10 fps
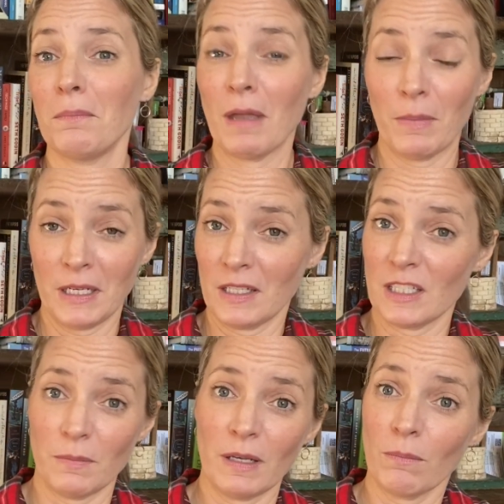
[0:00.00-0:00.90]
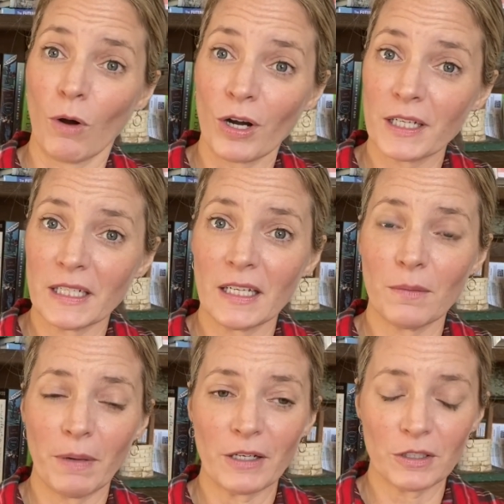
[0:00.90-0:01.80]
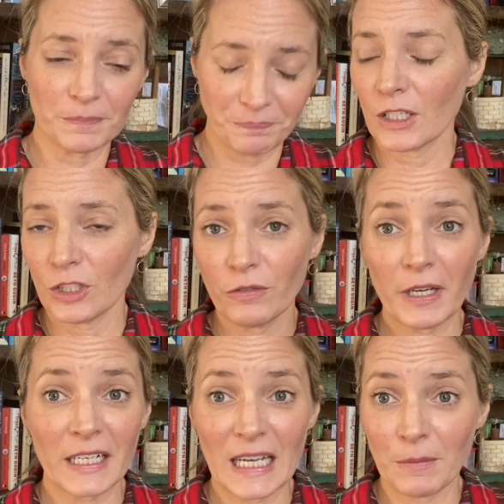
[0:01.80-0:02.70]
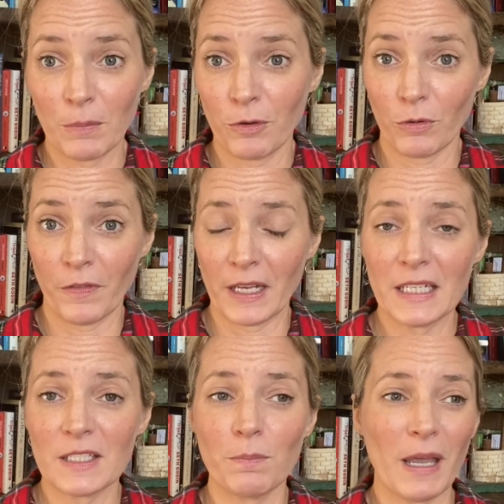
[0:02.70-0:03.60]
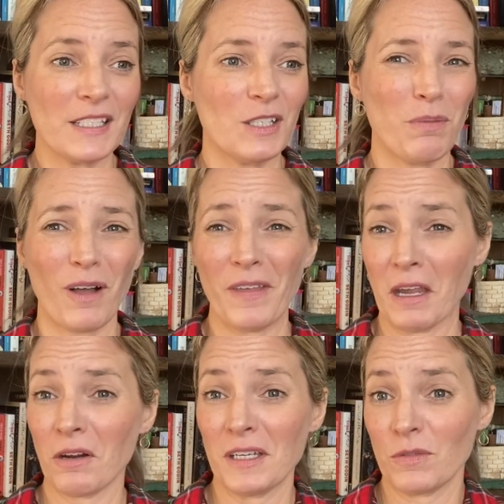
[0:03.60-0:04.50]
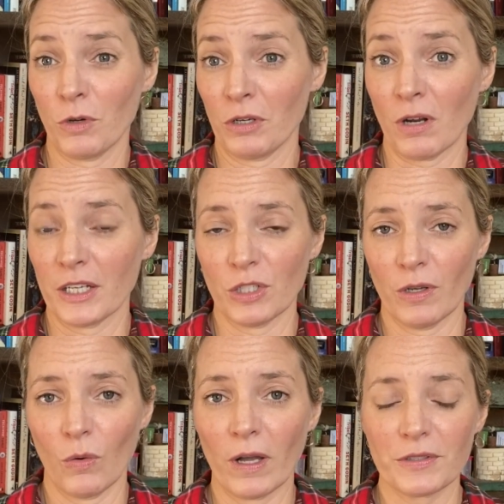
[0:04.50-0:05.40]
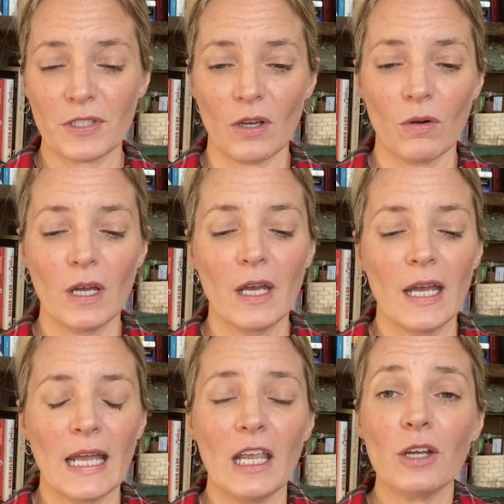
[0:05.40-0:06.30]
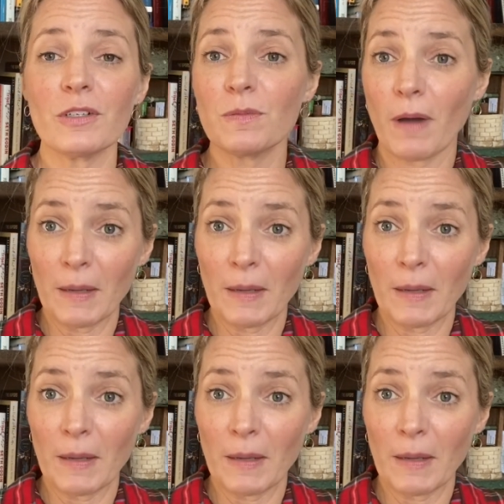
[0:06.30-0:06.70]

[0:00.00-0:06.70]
maybe it needs to be marketing better. You've got to come up with what that is based upon the areas where you're not doing well. So here's my